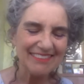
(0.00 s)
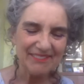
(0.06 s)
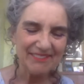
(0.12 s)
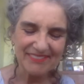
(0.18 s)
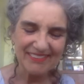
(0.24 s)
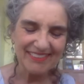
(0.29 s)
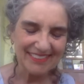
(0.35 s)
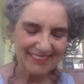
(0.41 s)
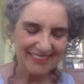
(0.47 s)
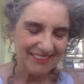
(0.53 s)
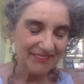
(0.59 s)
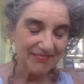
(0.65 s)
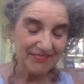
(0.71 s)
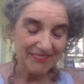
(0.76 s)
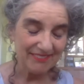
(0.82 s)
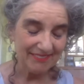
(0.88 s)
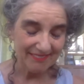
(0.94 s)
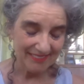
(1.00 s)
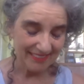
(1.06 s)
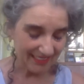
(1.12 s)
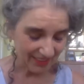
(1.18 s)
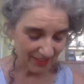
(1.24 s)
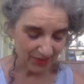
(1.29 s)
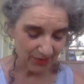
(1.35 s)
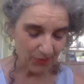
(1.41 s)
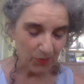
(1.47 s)
It was you were
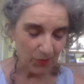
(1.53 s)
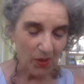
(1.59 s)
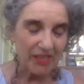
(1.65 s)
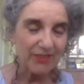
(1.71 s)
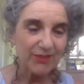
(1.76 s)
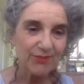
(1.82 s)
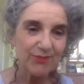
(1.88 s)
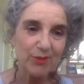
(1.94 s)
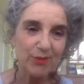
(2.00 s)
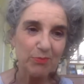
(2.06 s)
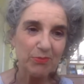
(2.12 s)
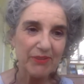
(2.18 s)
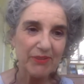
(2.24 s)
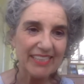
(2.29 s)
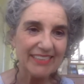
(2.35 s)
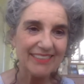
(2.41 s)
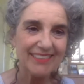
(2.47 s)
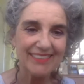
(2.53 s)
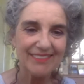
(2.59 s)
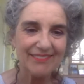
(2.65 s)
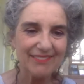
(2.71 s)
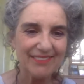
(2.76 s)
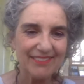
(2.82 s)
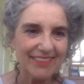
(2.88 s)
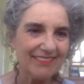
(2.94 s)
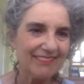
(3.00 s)
just a wonderful press to
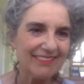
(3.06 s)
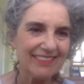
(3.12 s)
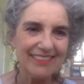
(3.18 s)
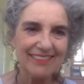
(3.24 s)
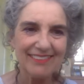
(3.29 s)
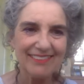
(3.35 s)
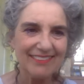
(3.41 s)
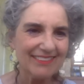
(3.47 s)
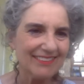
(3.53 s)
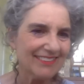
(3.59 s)
work with.